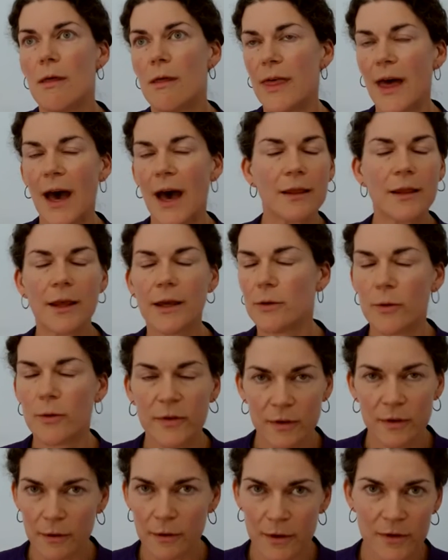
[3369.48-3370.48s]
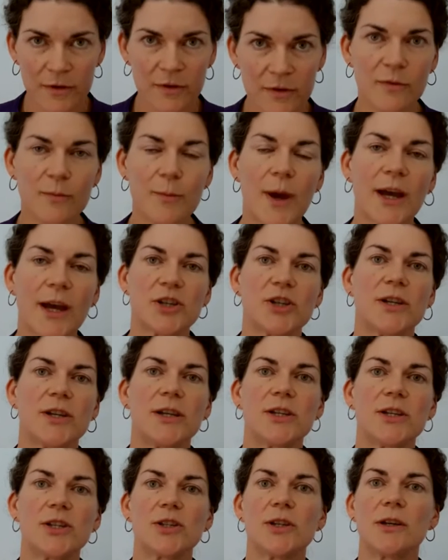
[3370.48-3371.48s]
that led to a series of
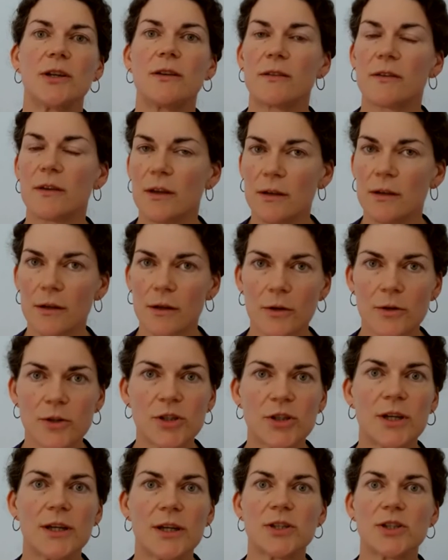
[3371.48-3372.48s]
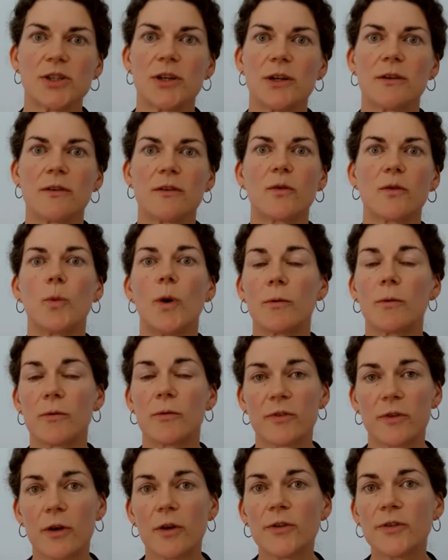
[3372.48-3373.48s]
machinations and negotiations. What
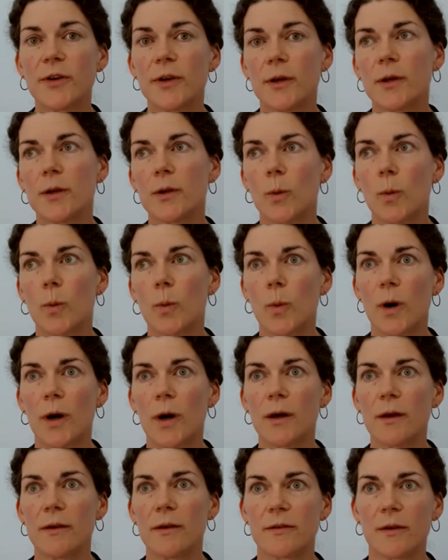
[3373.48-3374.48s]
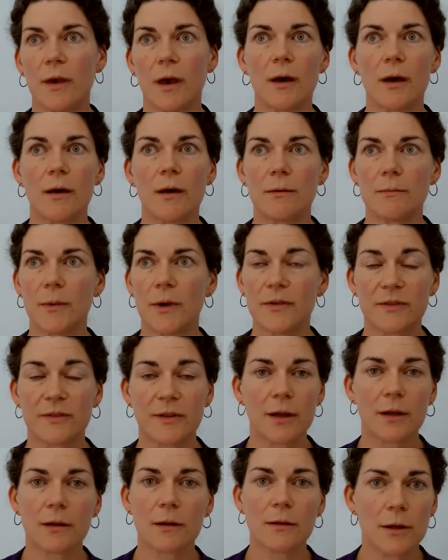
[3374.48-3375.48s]
resulted was a
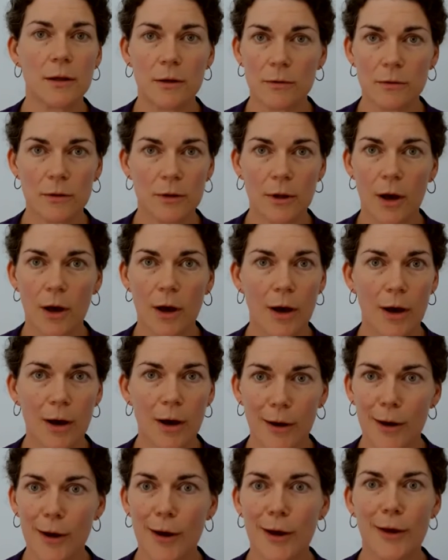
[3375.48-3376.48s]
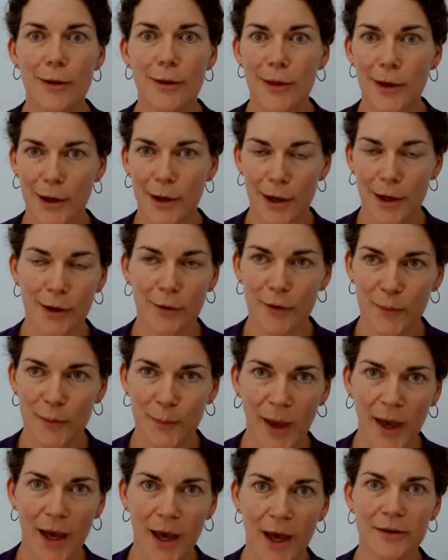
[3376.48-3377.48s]
standalone law that Congress
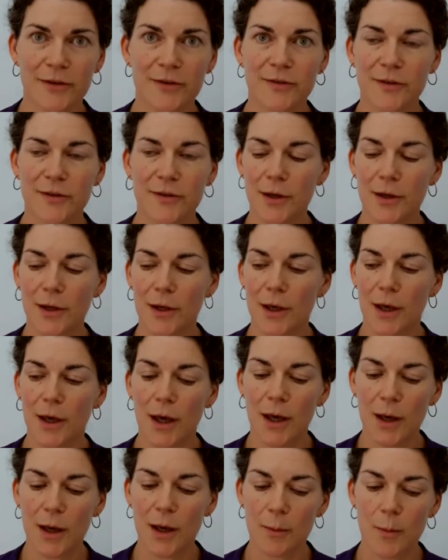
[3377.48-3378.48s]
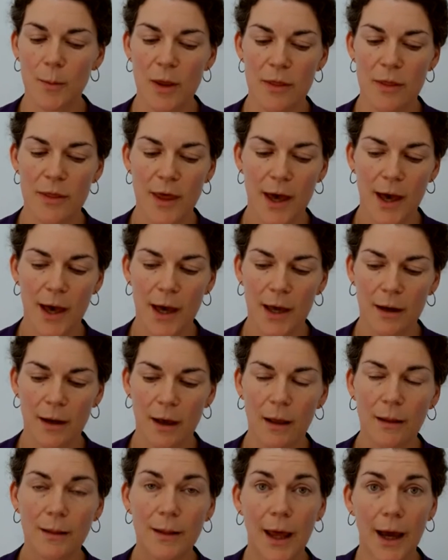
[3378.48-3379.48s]
passed that
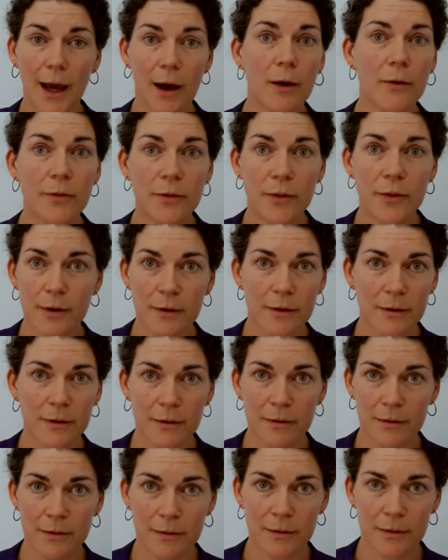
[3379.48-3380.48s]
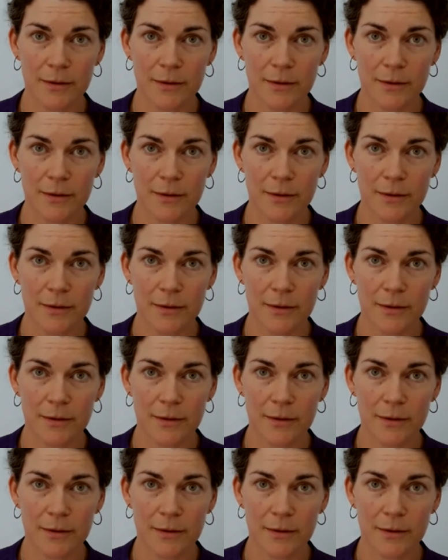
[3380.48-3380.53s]
allowed the